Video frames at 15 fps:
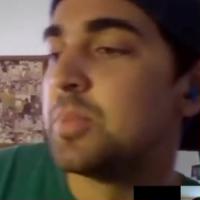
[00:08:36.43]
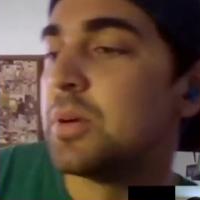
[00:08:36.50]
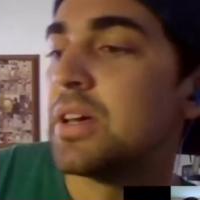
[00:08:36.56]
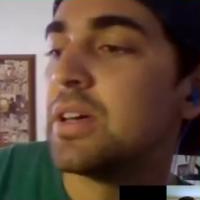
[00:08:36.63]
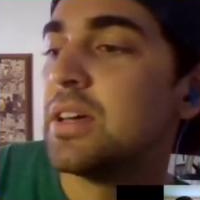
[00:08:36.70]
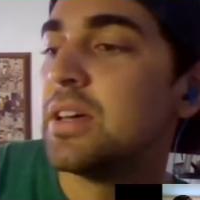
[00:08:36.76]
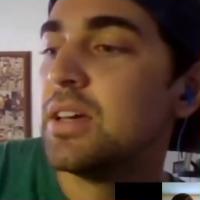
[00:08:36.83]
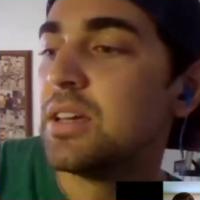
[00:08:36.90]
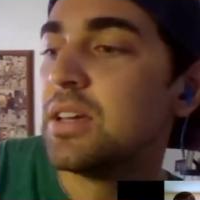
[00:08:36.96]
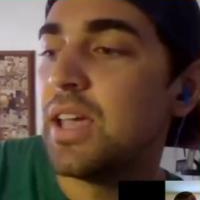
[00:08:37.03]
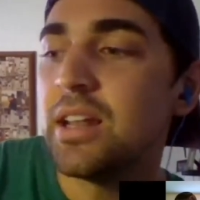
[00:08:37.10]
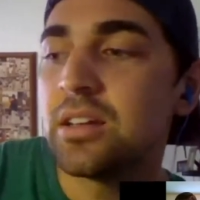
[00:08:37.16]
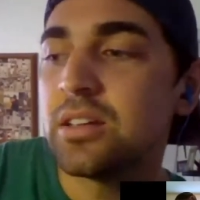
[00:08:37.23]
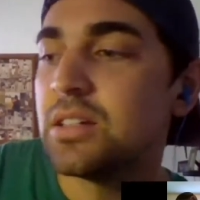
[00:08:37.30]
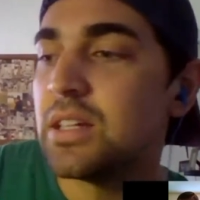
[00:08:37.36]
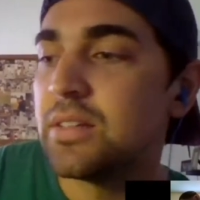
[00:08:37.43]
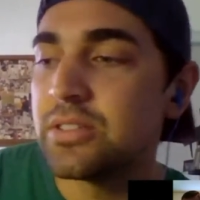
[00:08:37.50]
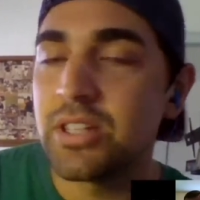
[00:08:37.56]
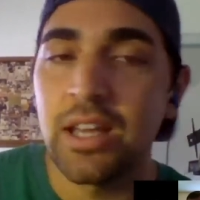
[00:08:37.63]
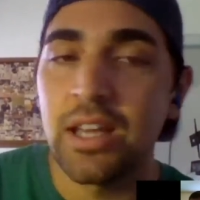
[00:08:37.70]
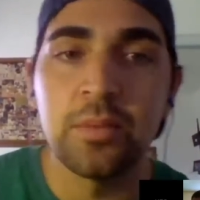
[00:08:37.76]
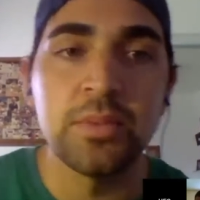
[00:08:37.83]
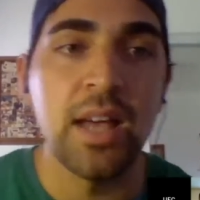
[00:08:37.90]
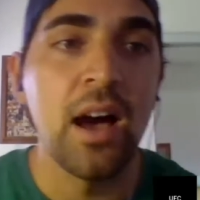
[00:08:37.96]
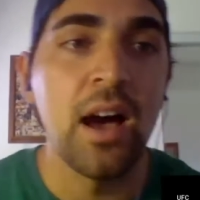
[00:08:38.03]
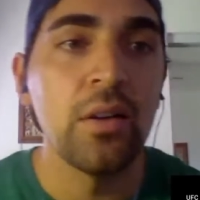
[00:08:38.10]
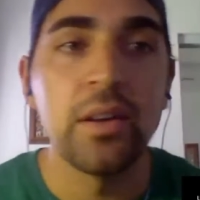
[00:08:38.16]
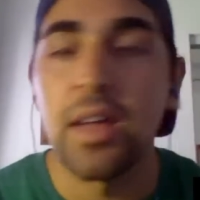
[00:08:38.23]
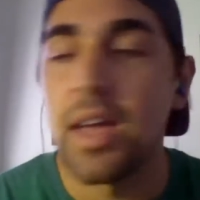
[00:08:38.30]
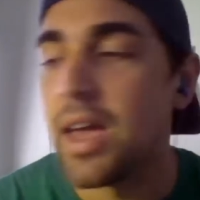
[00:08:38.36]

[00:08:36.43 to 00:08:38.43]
But Keita could even take him down.